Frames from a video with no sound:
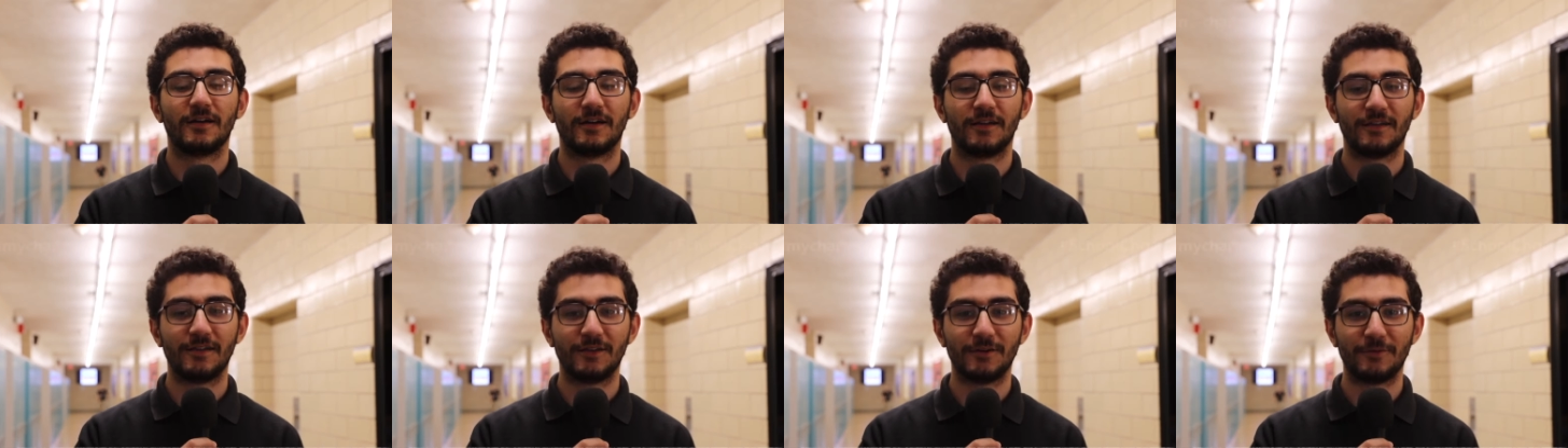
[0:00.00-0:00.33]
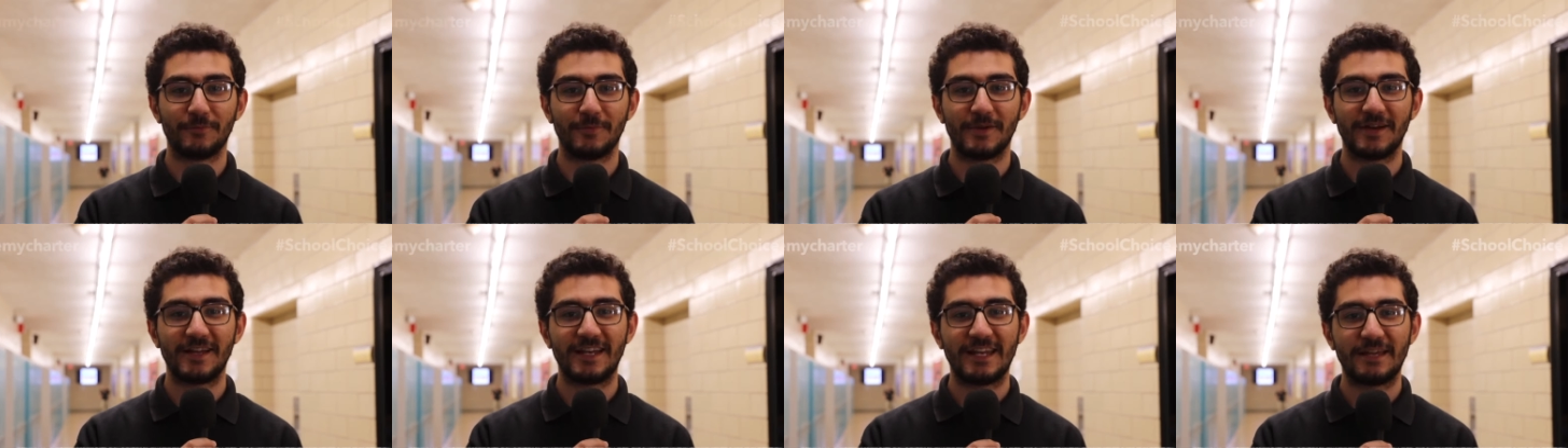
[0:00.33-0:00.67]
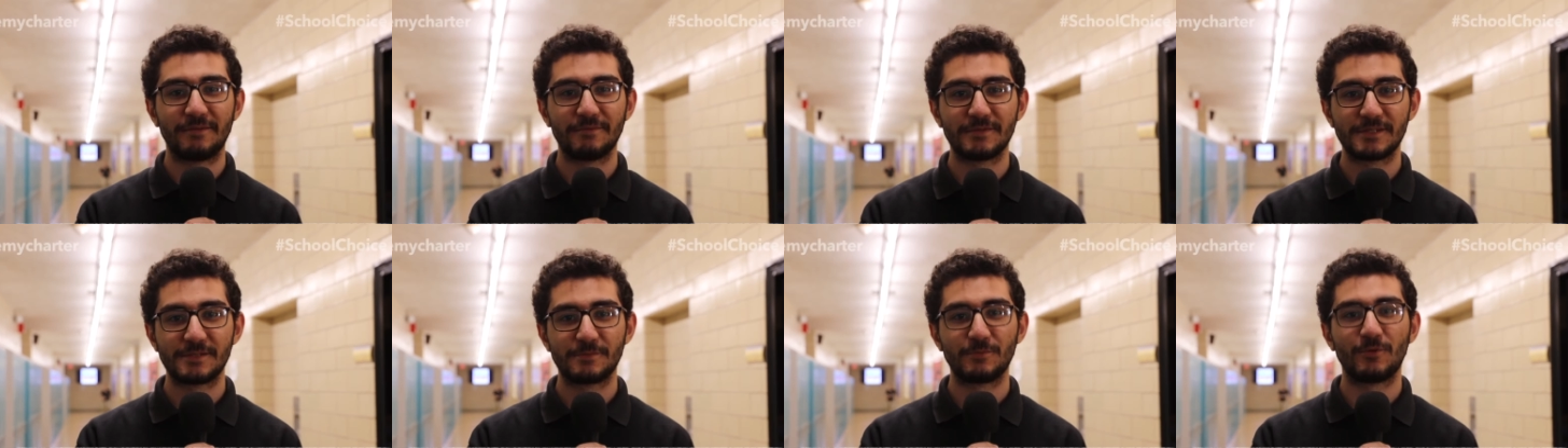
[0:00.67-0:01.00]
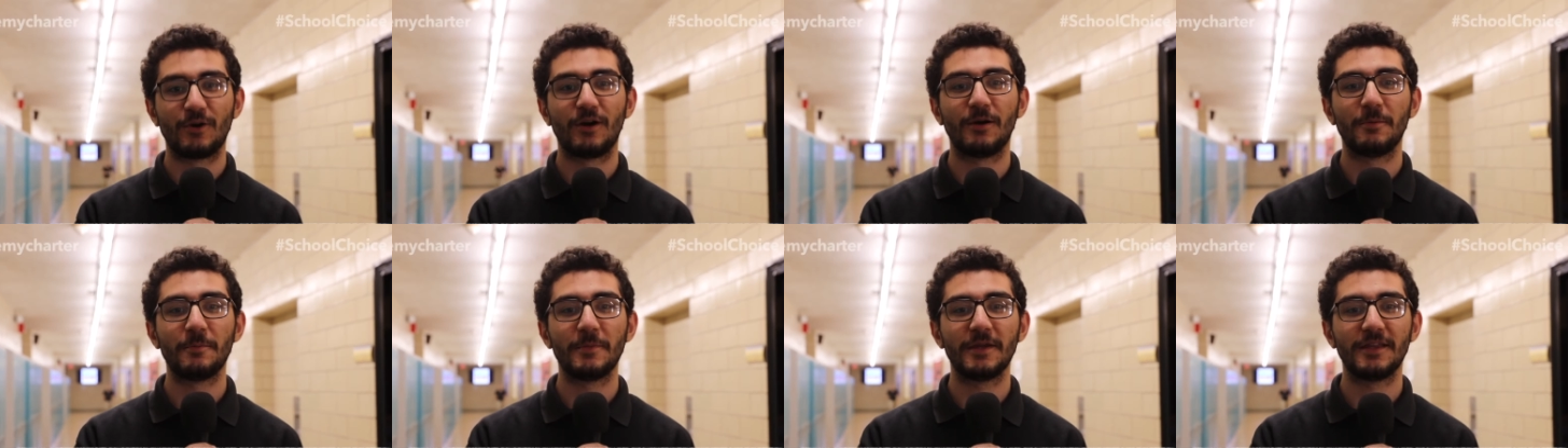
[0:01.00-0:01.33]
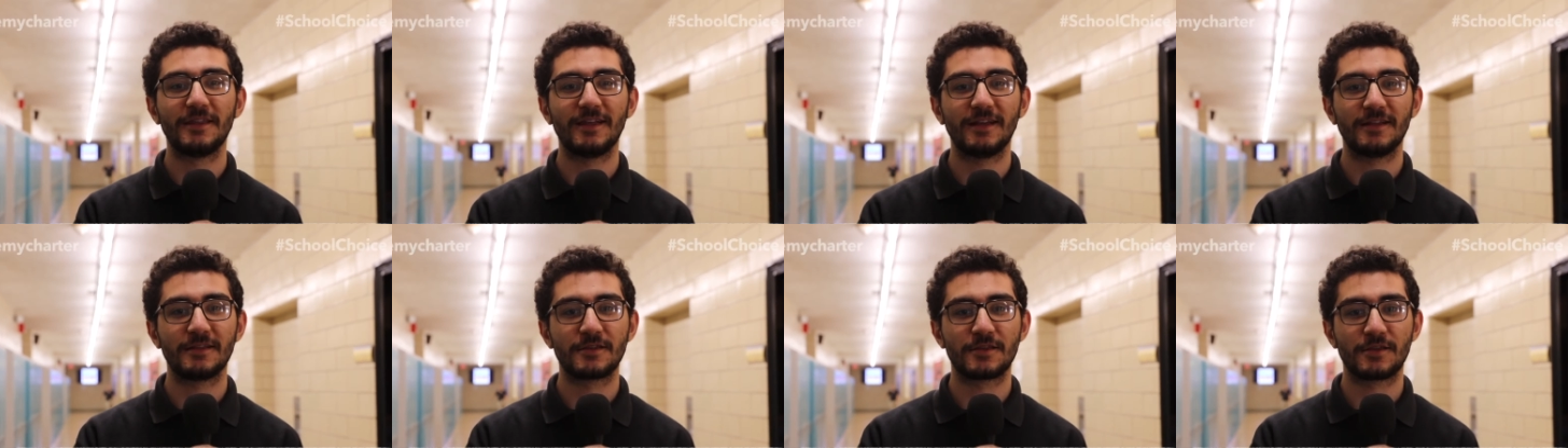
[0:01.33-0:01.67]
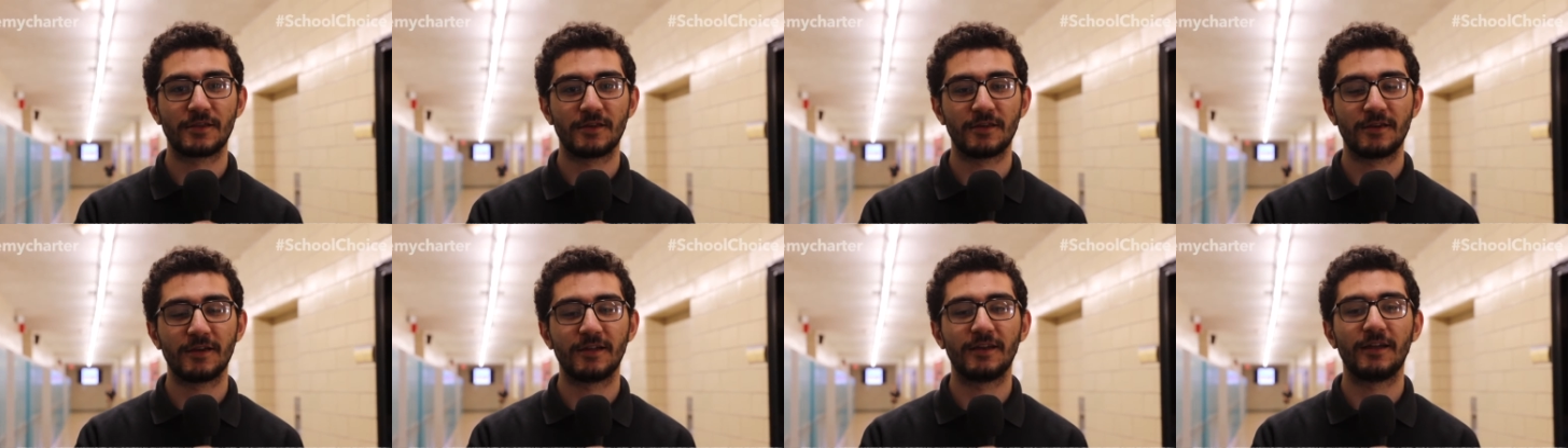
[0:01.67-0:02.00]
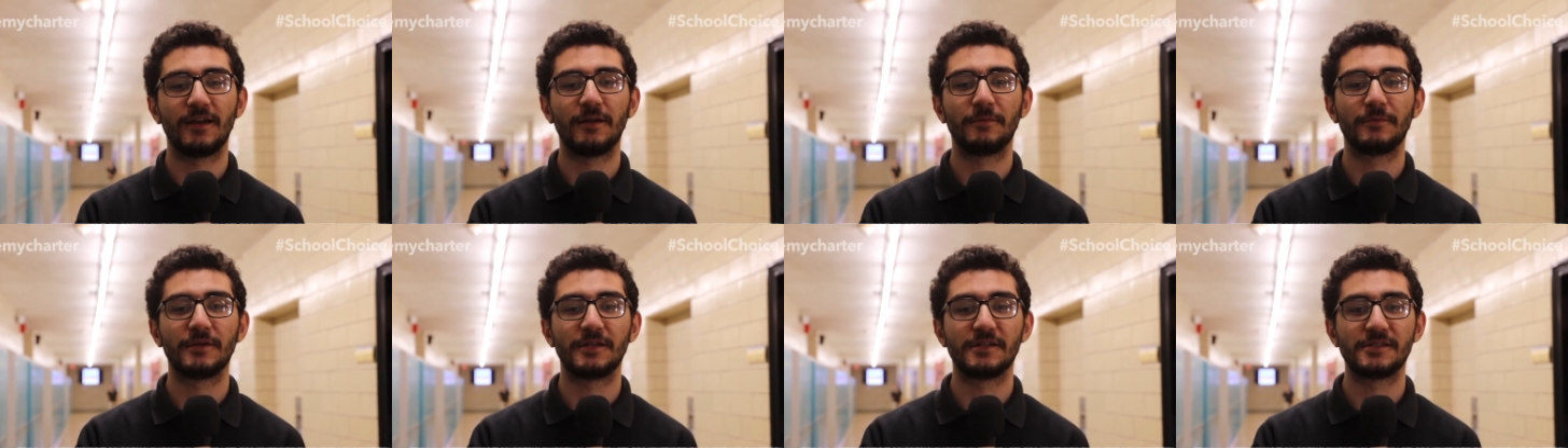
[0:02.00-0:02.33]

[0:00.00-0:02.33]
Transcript: Hello, my name is Muhammed Elci and I'm